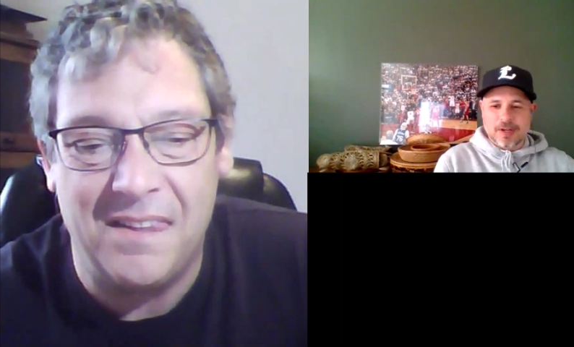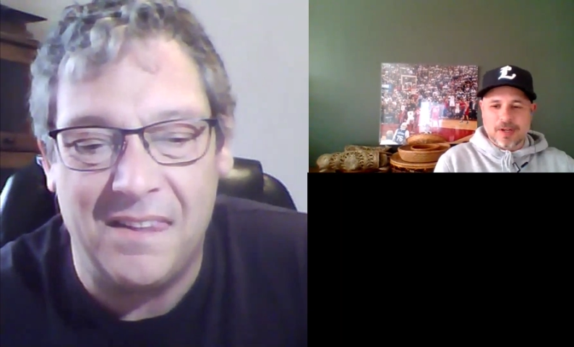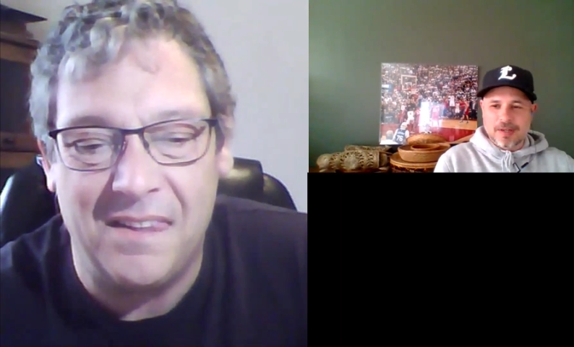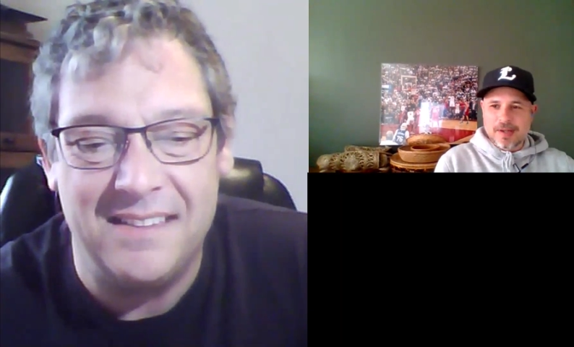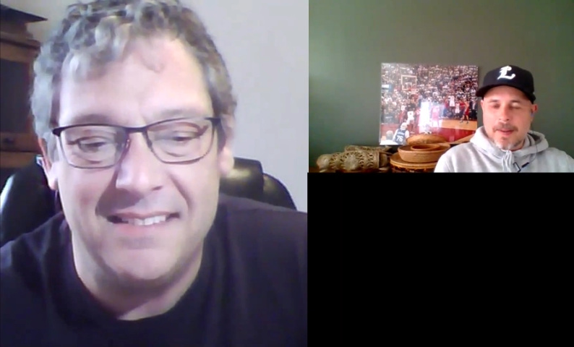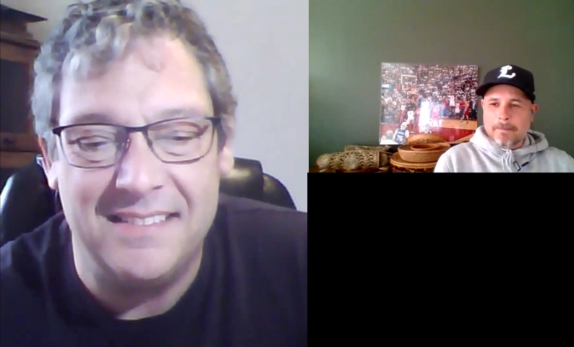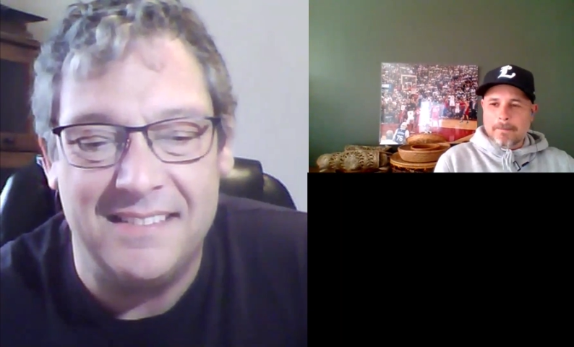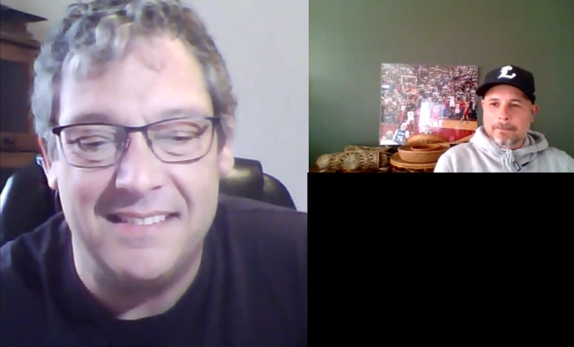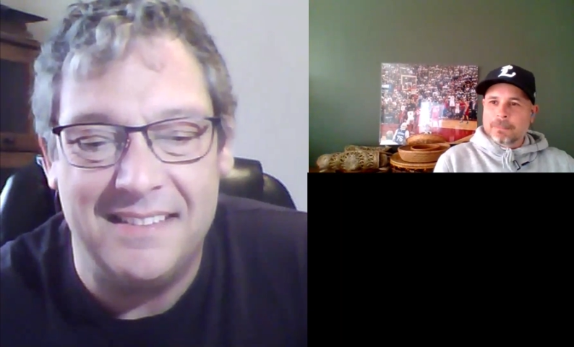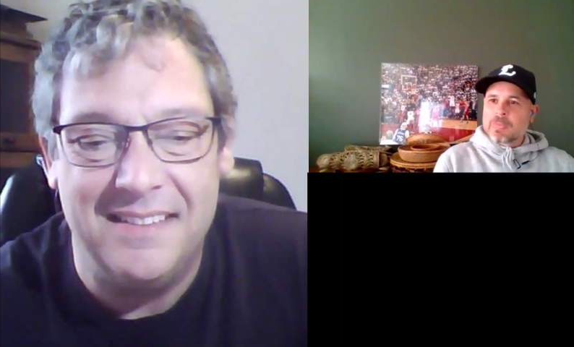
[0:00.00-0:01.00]
Speaker 1: fall.
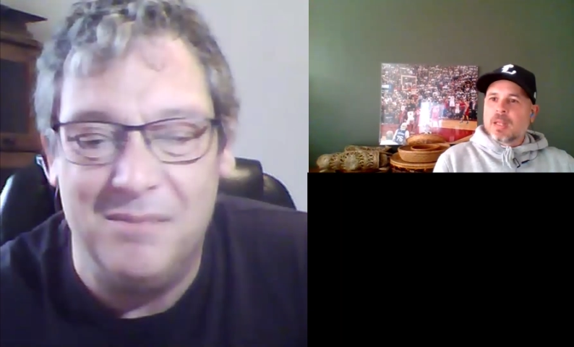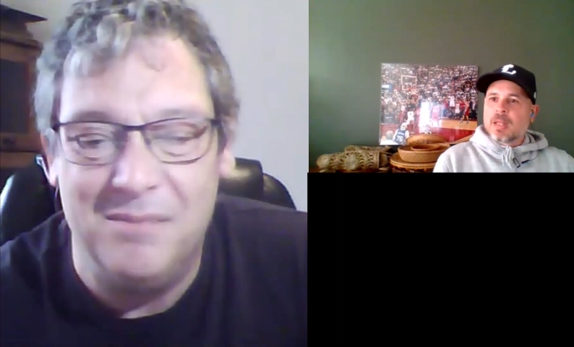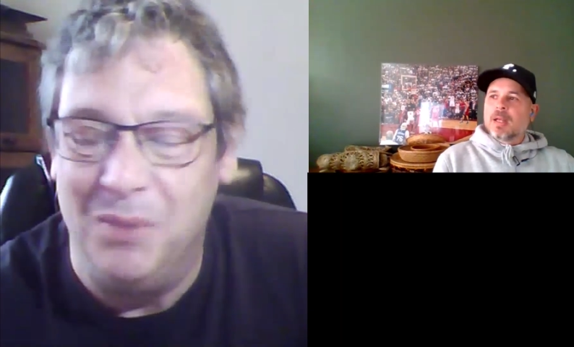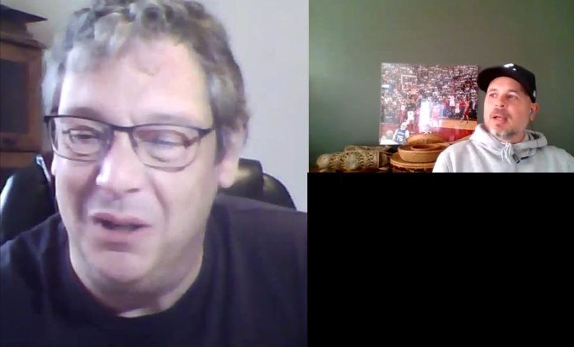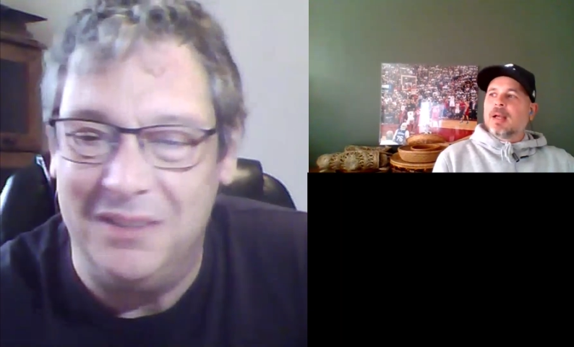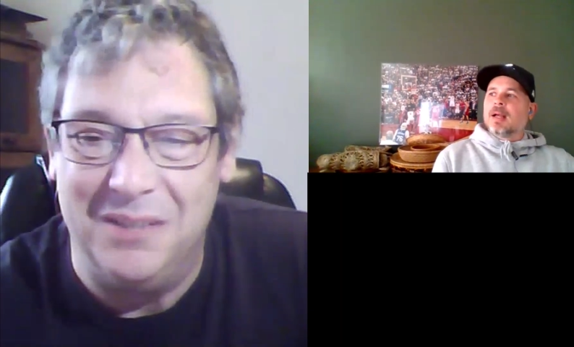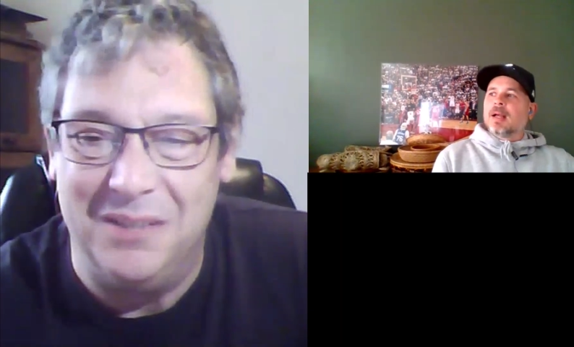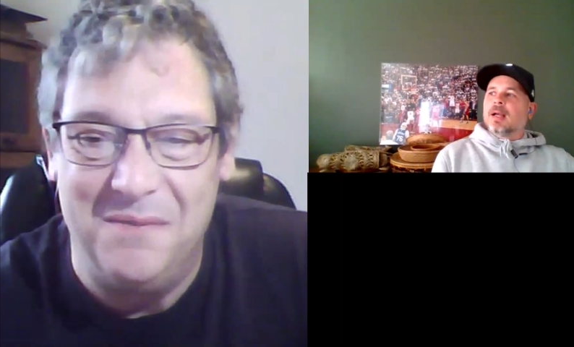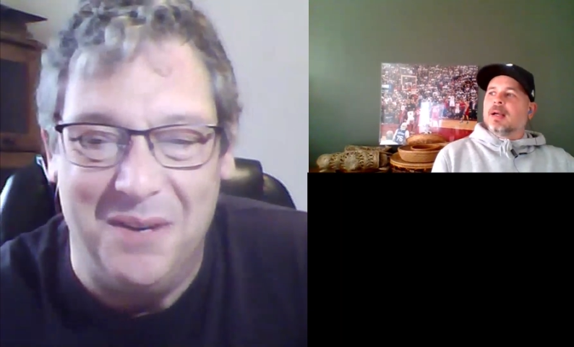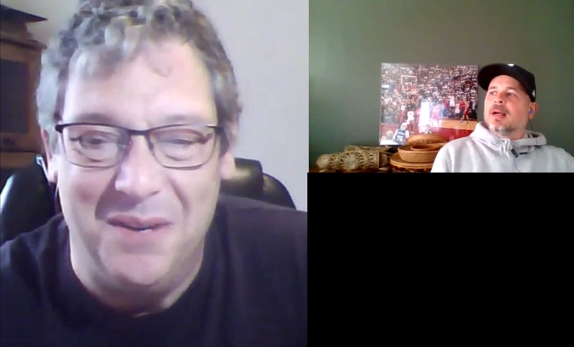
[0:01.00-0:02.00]
Ball till we
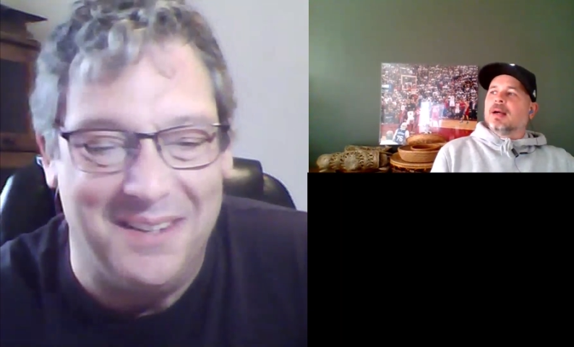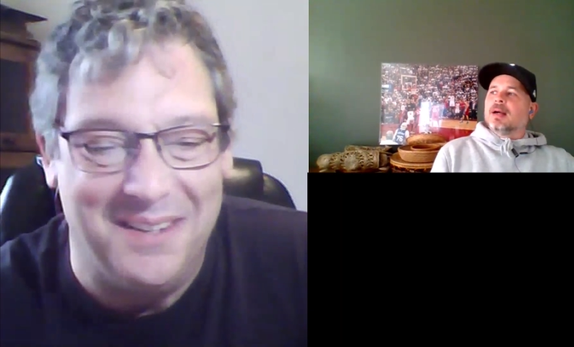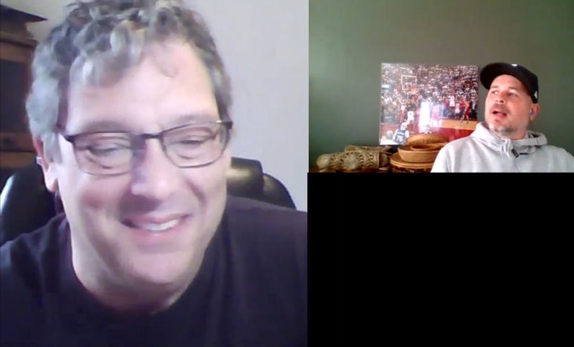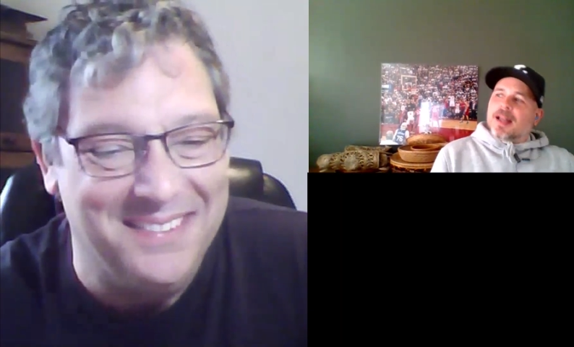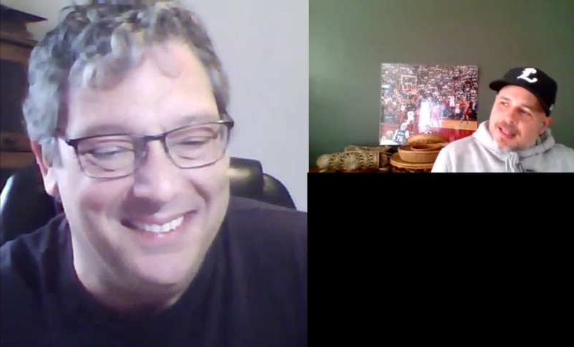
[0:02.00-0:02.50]
fall.